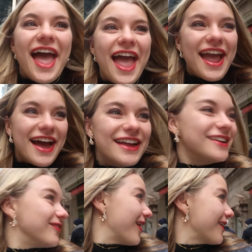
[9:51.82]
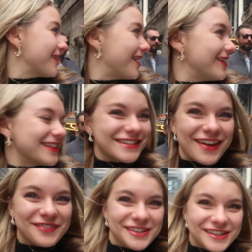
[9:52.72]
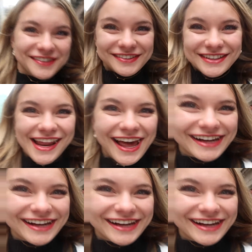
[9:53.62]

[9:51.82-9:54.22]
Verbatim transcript: And where are we going this afternoon?